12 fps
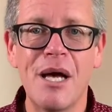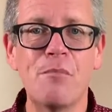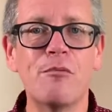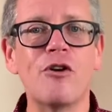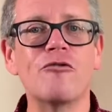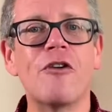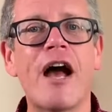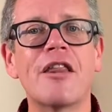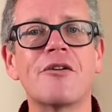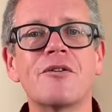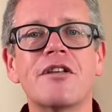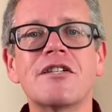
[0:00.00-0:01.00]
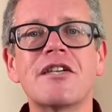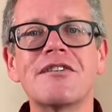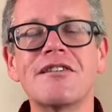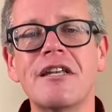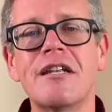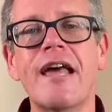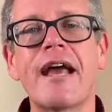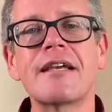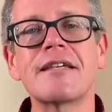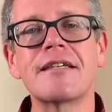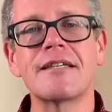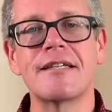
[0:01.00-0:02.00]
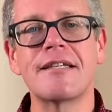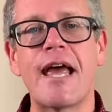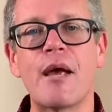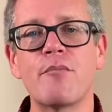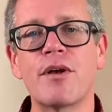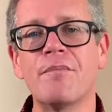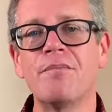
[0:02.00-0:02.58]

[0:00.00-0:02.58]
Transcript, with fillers: but rather this is the next step